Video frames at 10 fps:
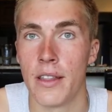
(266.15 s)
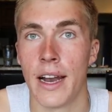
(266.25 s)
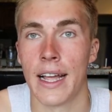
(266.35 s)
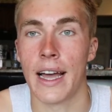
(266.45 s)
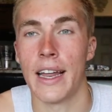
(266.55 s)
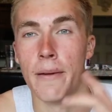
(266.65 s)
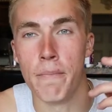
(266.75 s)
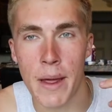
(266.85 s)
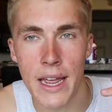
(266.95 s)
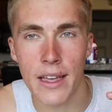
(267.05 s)
that I kind of
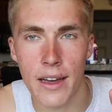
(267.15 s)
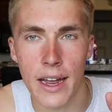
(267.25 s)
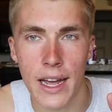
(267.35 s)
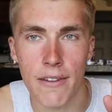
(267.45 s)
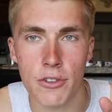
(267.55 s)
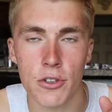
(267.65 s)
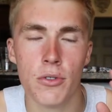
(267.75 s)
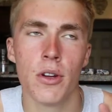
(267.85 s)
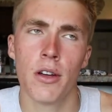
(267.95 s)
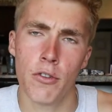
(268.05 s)
make a have
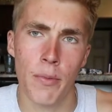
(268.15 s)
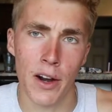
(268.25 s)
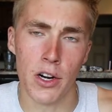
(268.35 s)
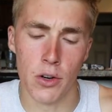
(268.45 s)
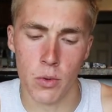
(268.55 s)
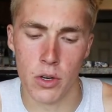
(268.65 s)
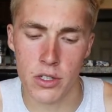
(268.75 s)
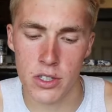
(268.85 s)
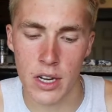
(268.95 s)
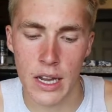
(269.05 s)
to, for better or
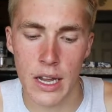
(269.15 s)
worse.